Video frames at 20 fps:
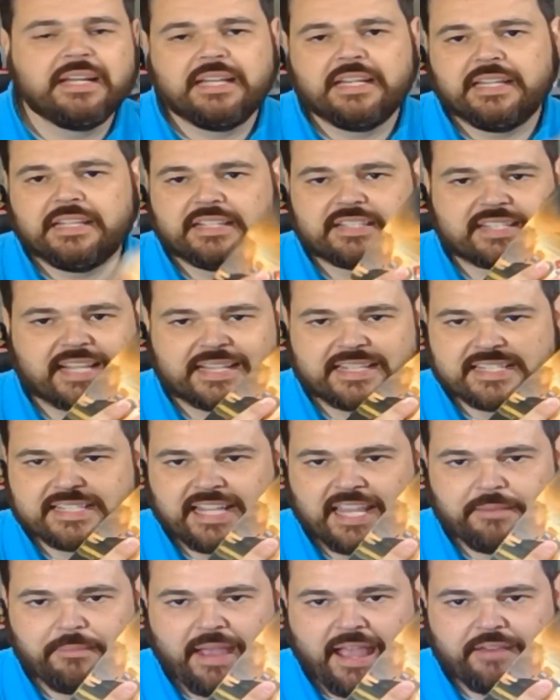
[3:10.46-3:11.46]
It's got the
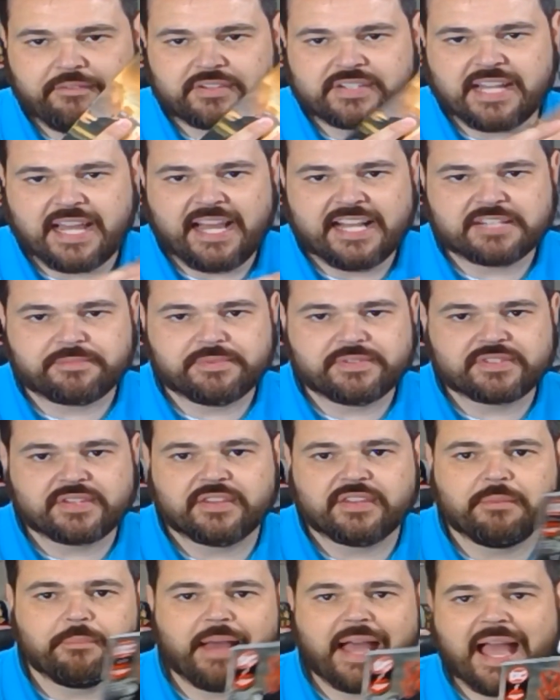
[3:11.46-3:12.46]
same advertisements on
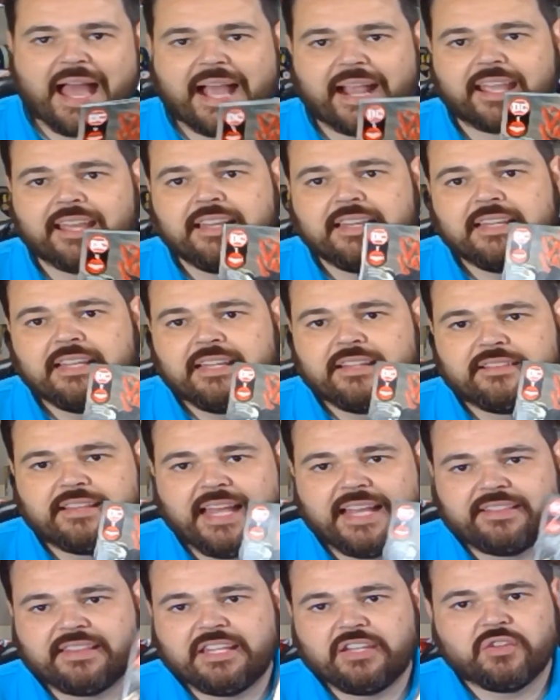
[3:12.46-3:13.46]
the back
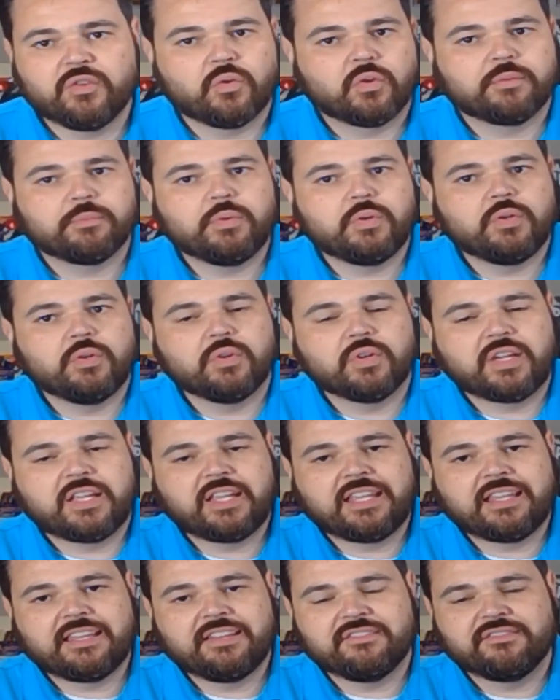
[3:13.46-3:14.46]
that the normal
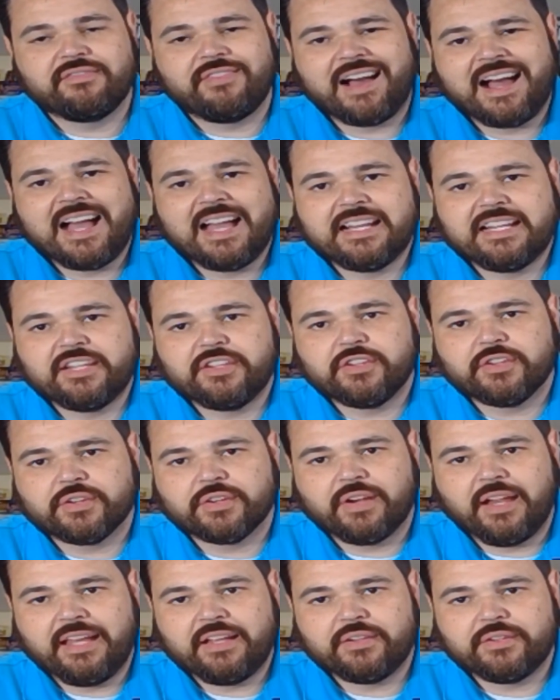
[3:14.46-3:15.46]
can find in your
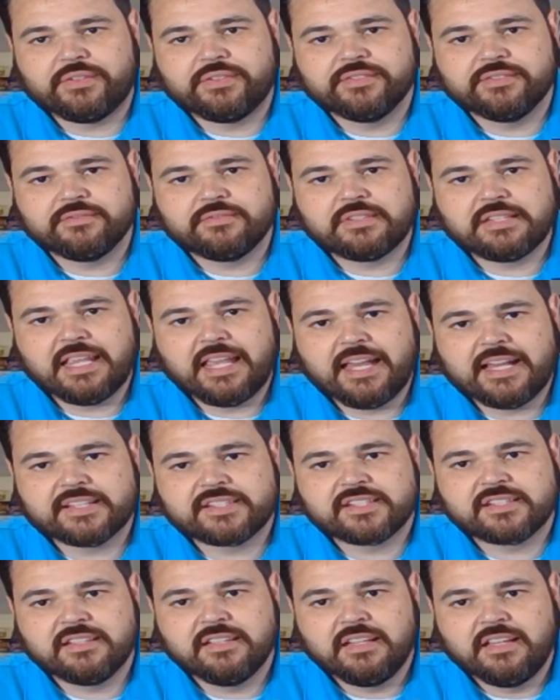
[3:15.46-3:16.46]

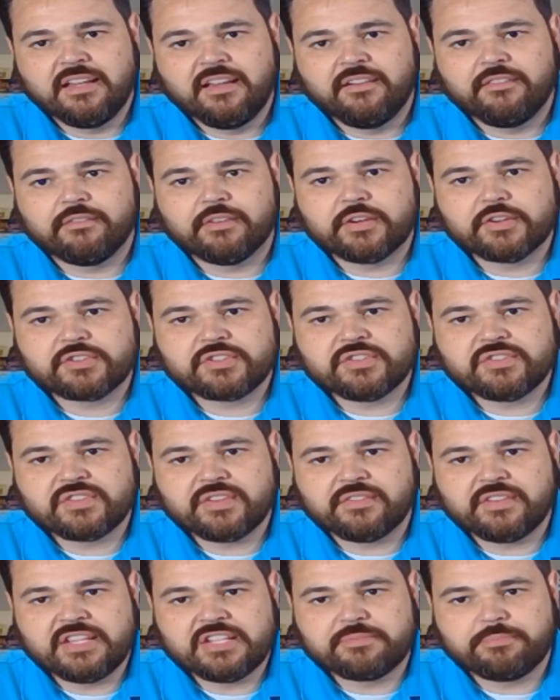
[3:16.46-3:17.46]
LCS versions of
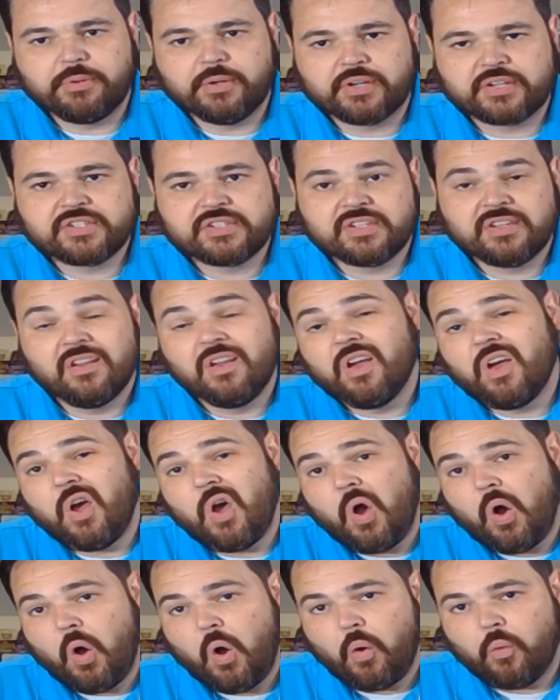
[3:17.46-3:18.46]
these books
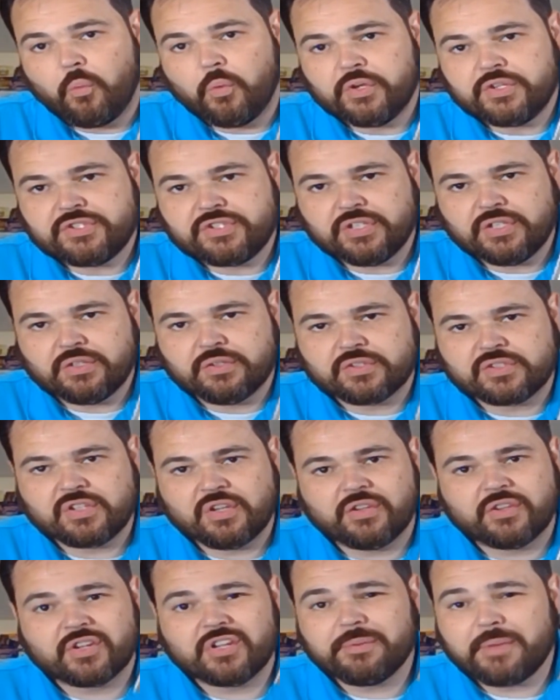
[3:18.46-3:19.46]
would do. So
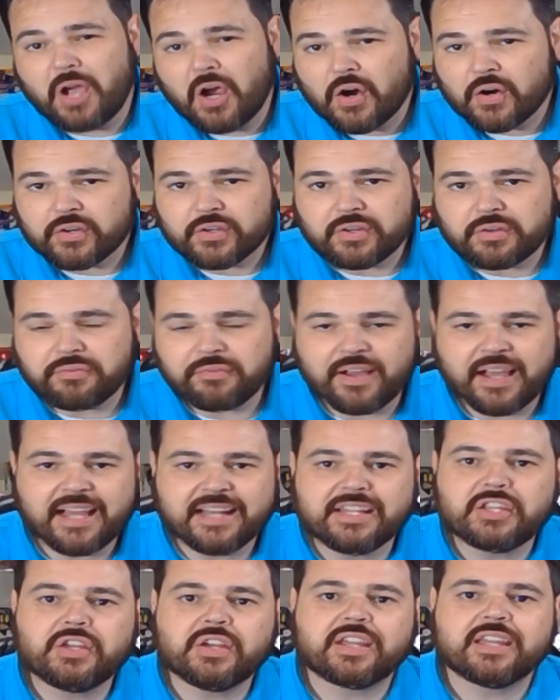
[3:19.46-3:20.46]
they're going to be harder to find
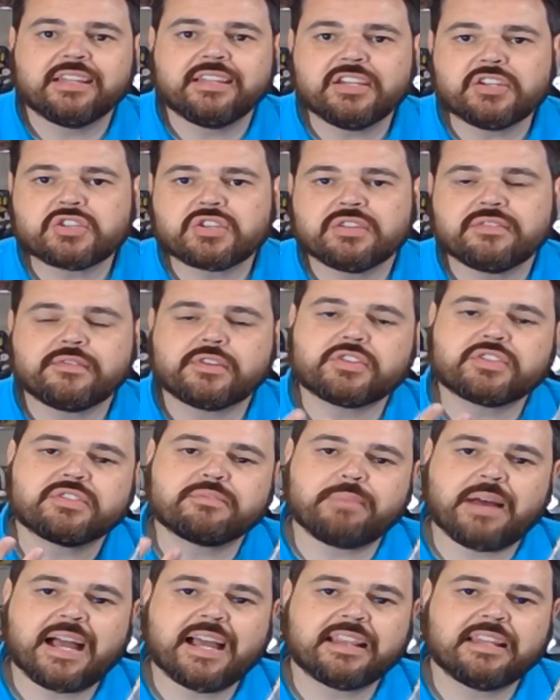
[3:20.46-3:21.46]
in good condition versus
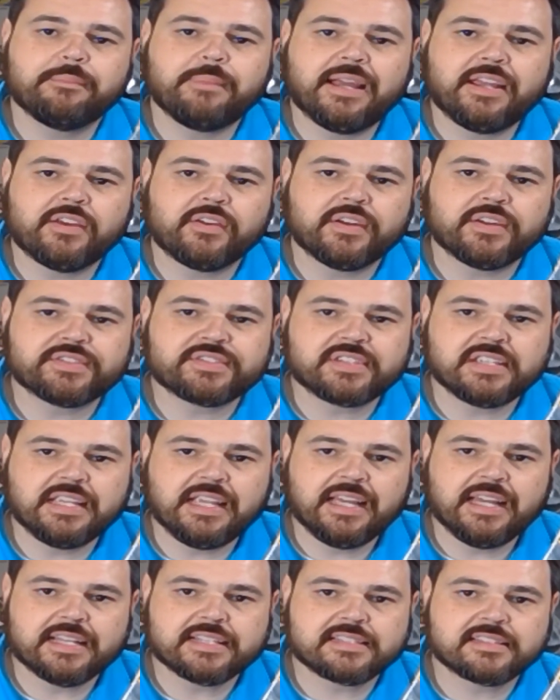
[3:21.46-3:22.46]
buying them at your
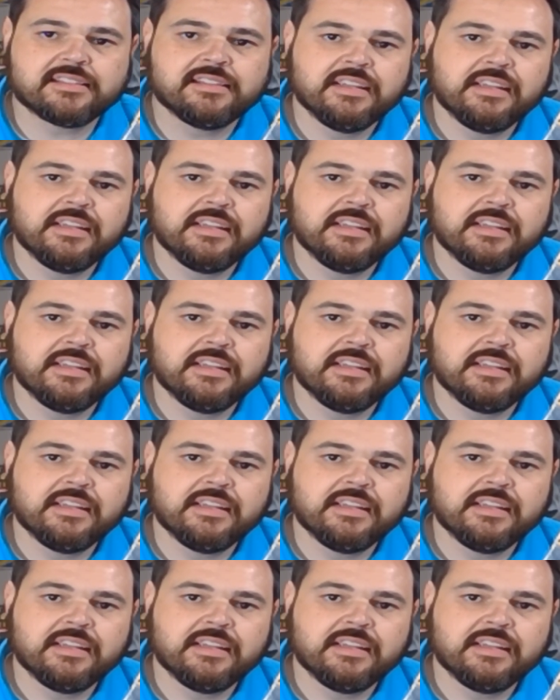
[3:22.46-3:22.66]
LCS,